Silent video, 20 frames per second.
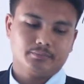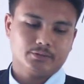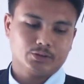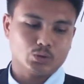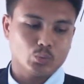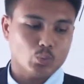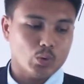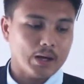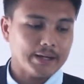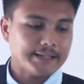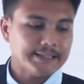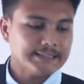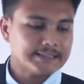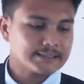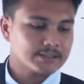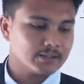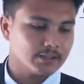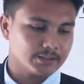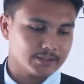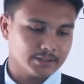So what
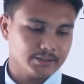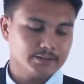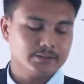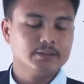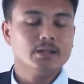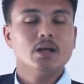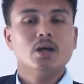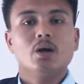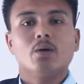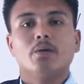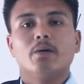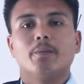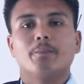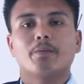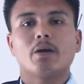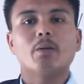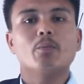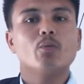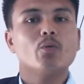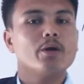is cotton?
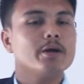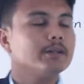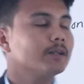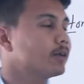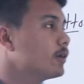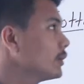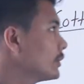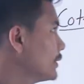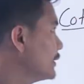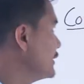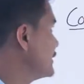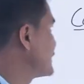From where the cotton